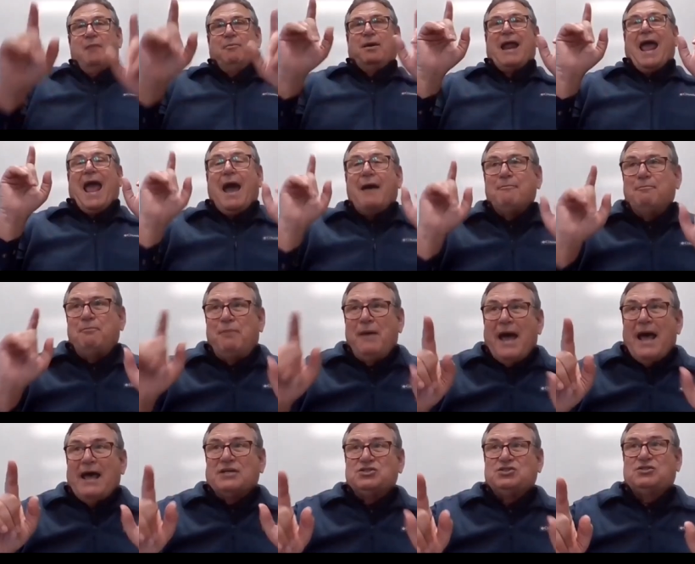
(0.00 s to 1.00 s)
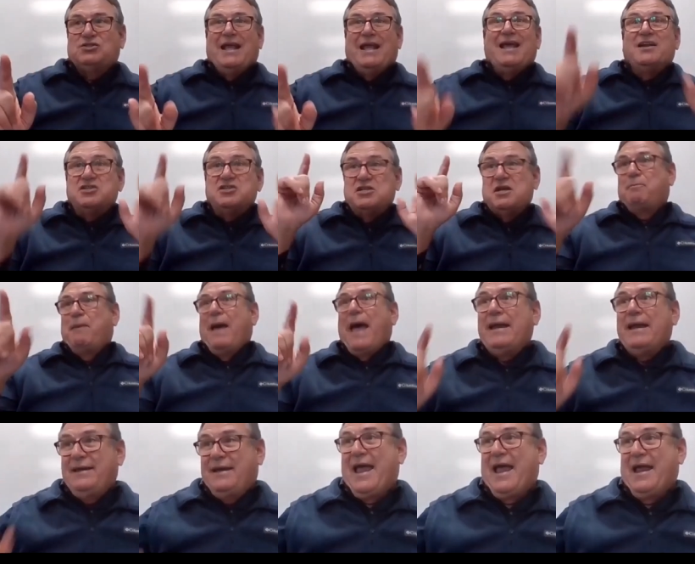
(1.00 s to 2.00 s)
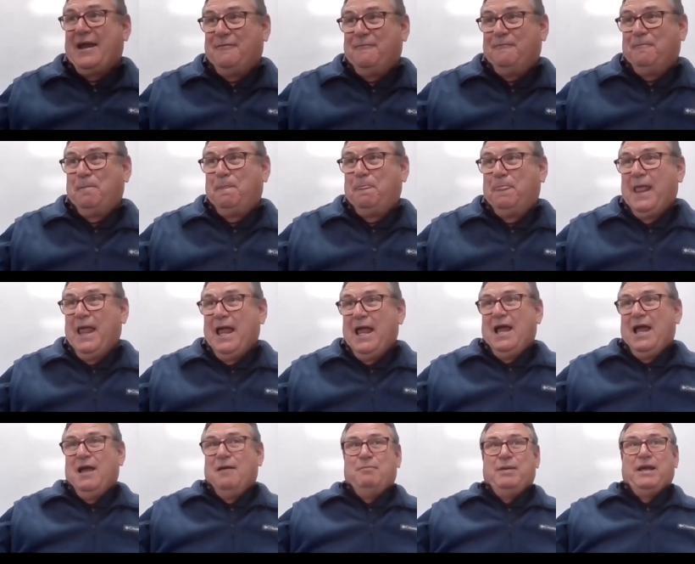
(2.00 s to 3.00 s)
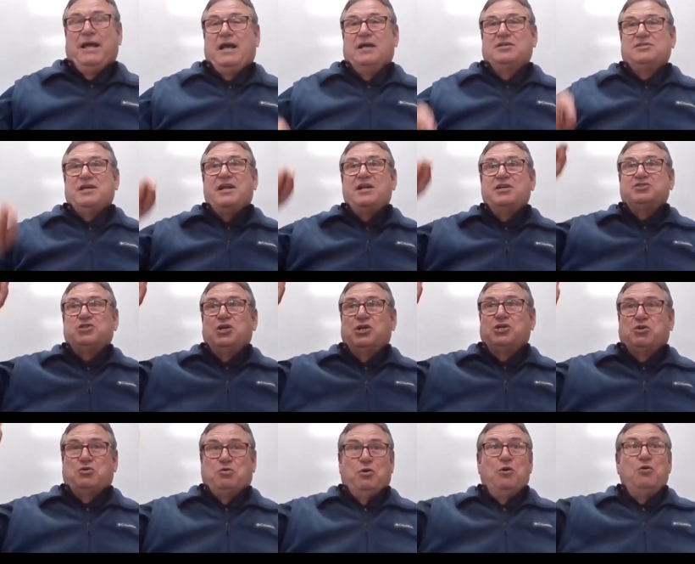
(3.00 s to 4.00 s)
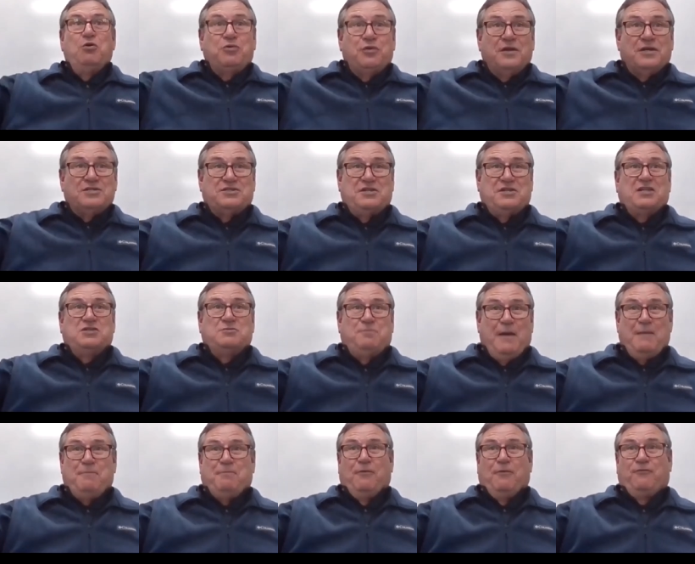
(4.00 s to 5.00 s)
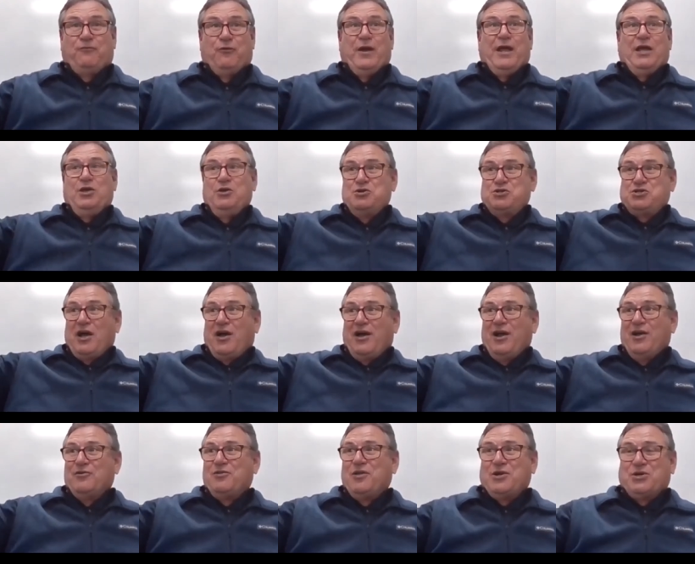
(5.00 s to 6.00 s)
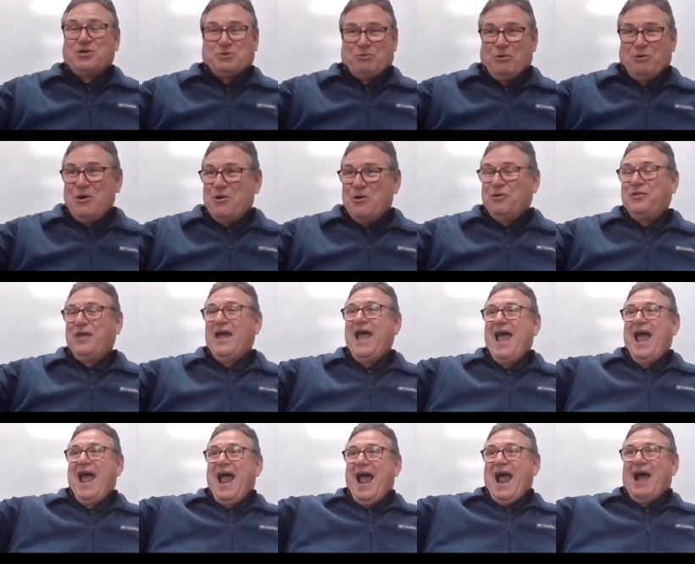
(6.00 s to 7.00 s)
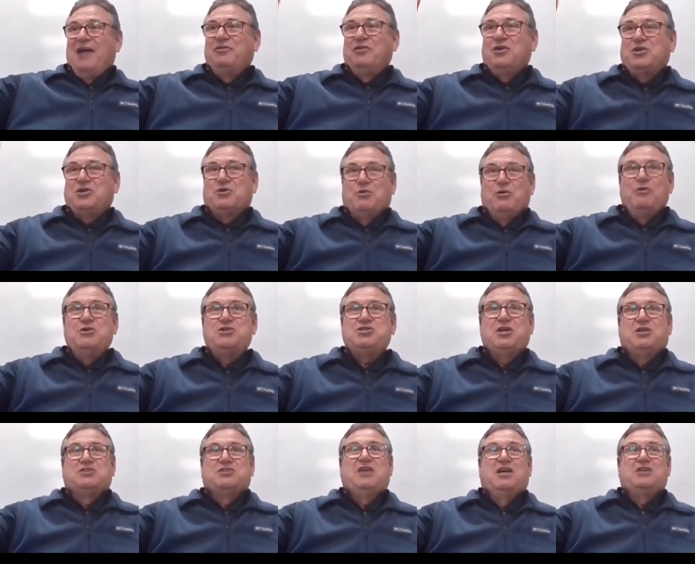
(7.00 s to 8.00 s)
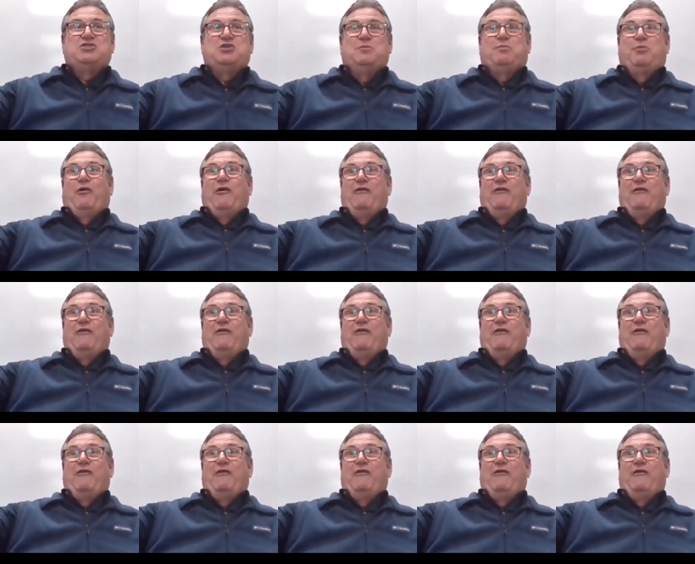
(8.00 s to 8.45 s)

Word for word: But at best, it is a band-aid because it is the truth that sets people free. You shall hear the truth, and the truth shall set you